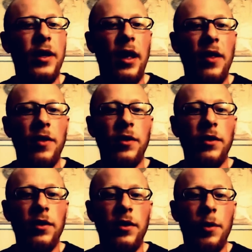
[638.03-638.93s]
in
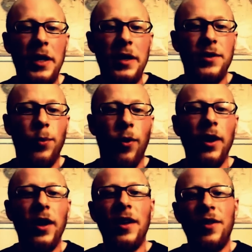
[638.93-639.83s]
the Peace War,
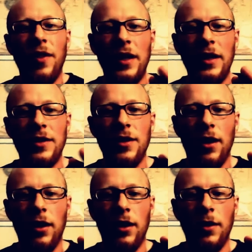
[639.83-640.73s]
that these
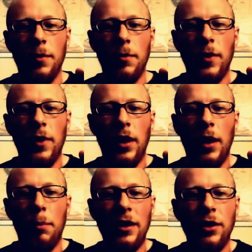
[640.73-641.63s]
uh,
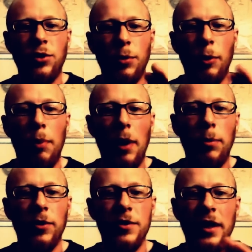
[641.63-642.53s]
impenetrable
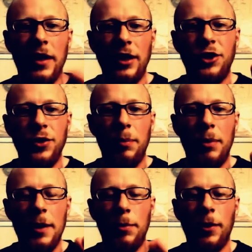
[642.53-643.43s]
bubbles that they shoot at
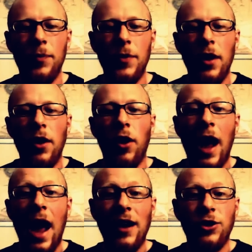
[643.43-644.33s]
people are
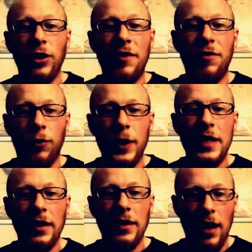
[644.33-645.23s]
actually
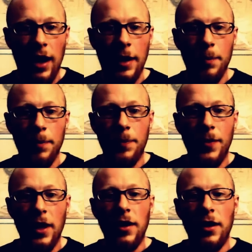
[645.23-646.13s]
freezing time.
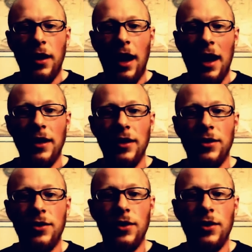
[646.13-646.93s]
And